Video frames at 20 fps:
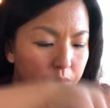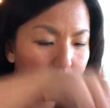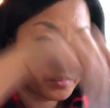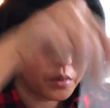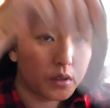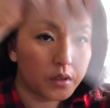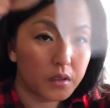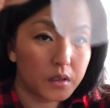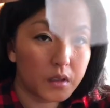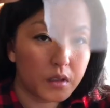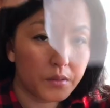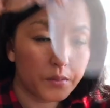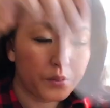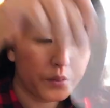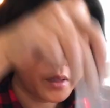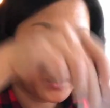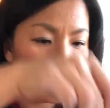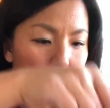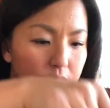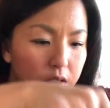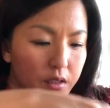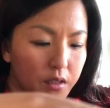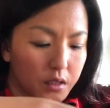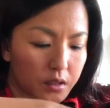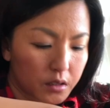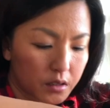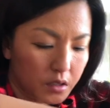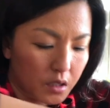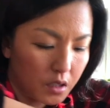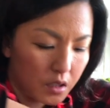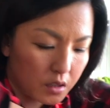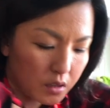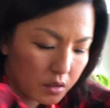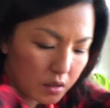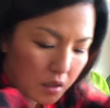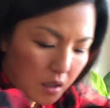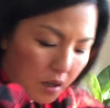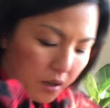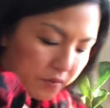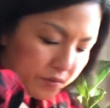put the mesh on
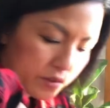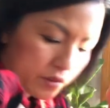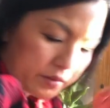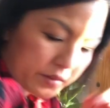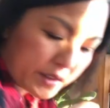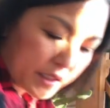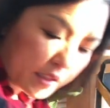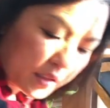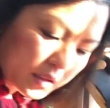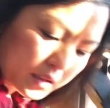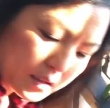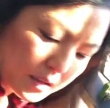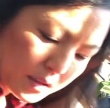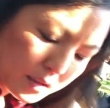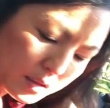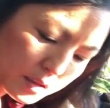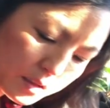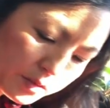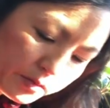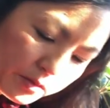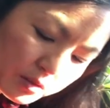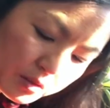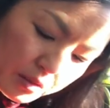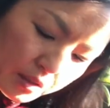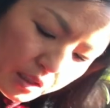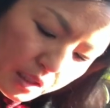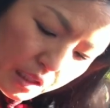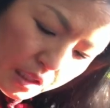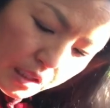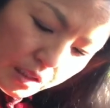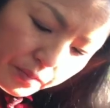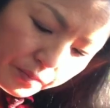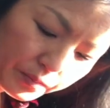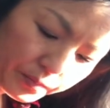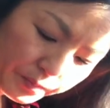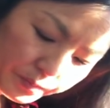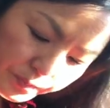top of it. It will keep,